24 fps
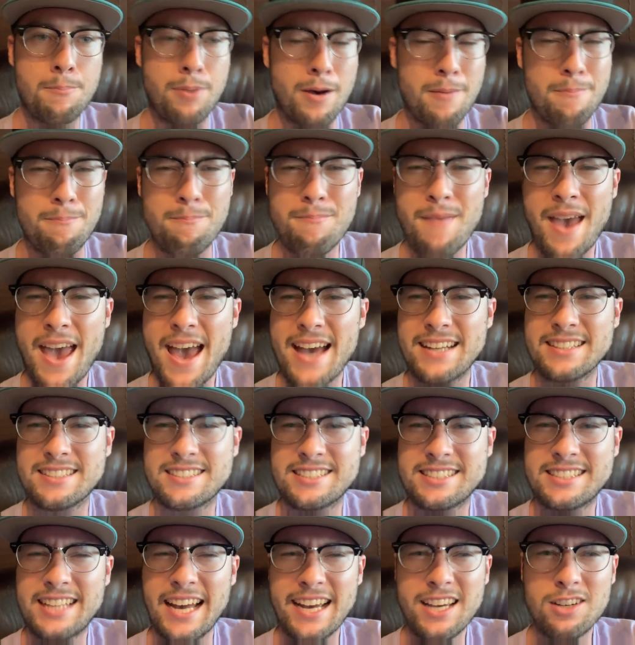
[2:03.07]
But man,
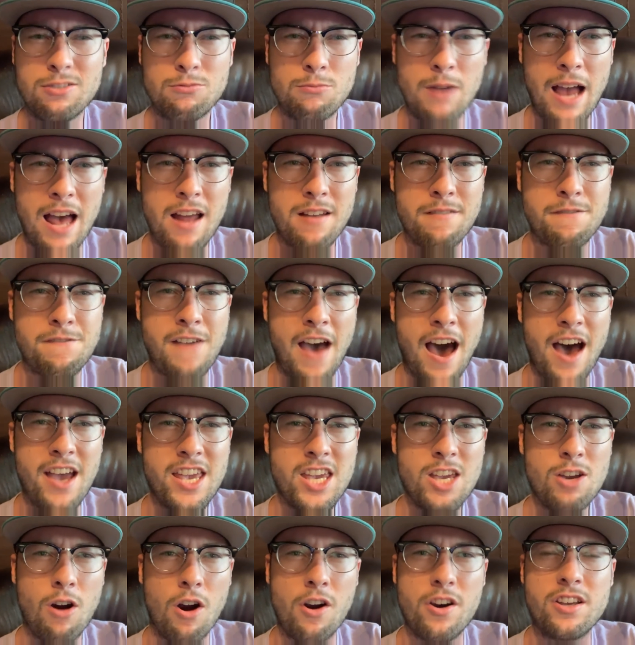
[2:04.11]
second round
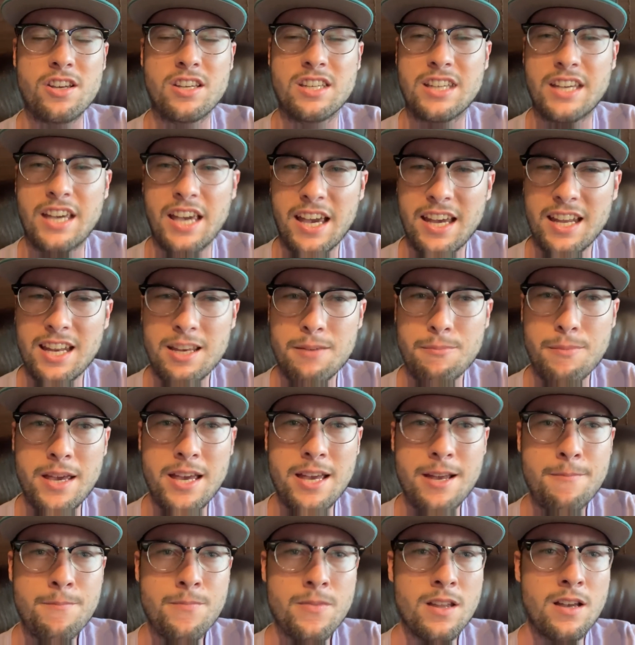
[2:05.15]
value, are you kidding
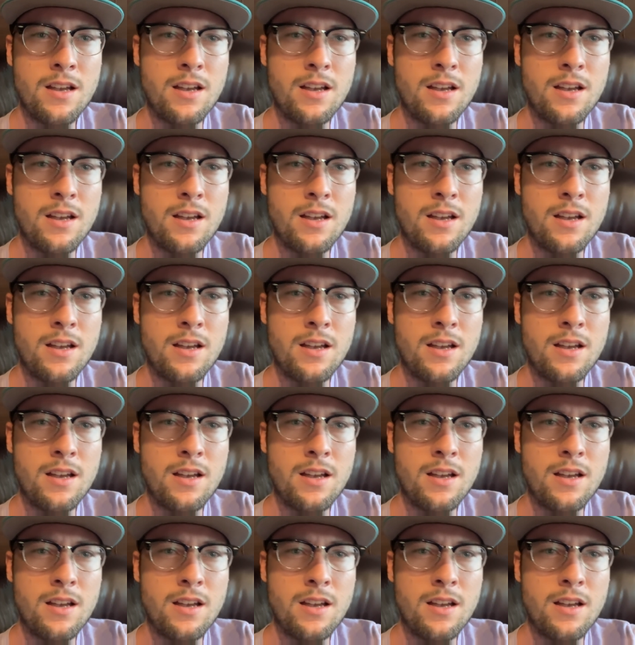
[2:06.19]
me?